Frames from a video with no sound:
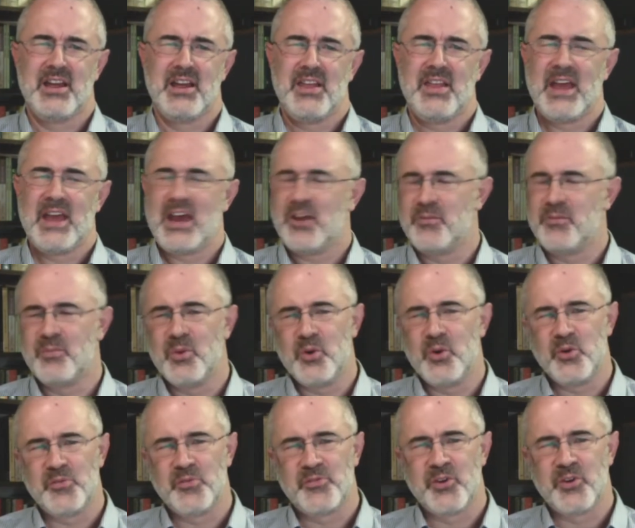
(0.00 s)
They had
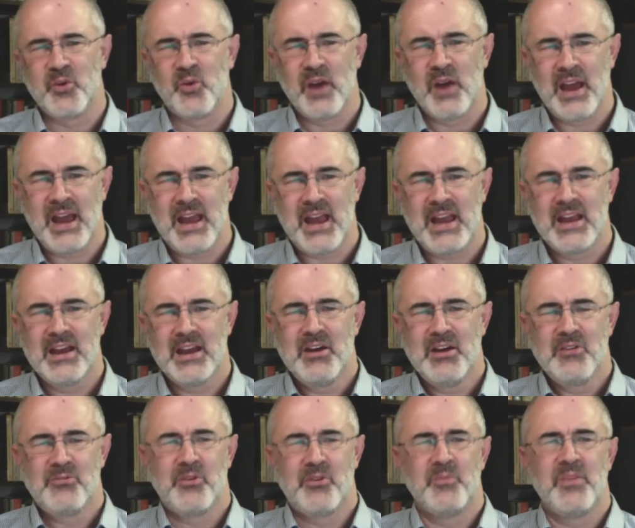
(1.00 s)
moved away
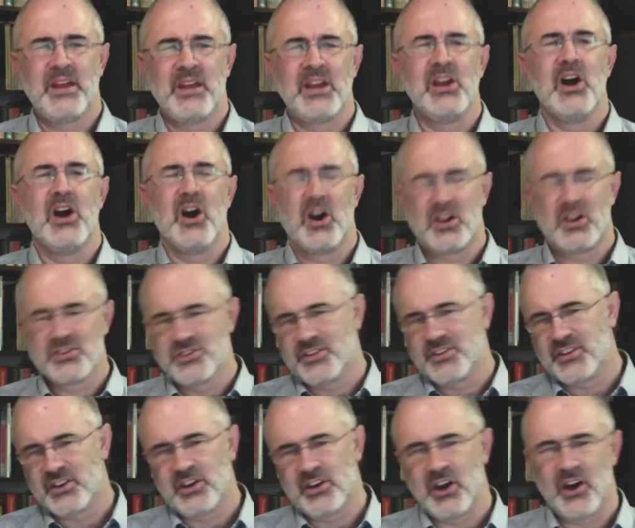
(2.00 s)
from the gods
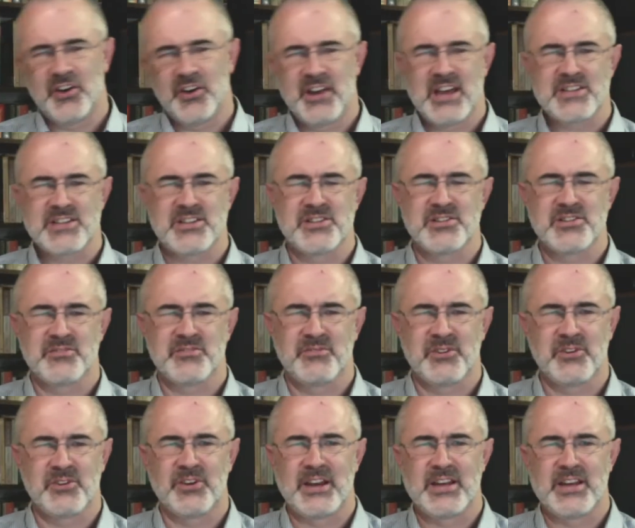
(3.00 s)
and the goddesses of the
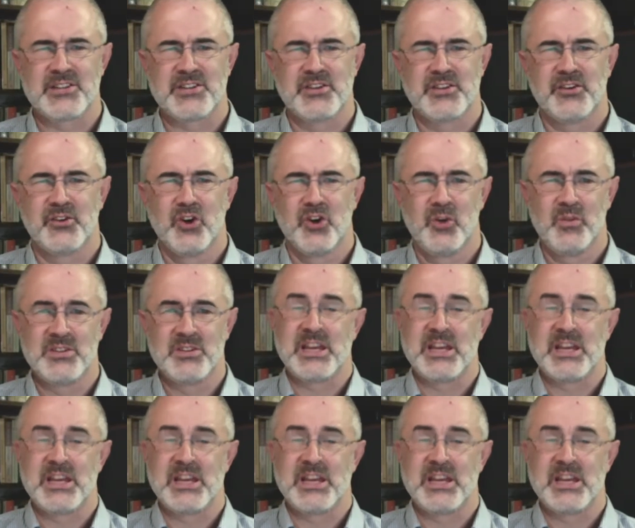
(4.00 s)
Greeks and the Romans,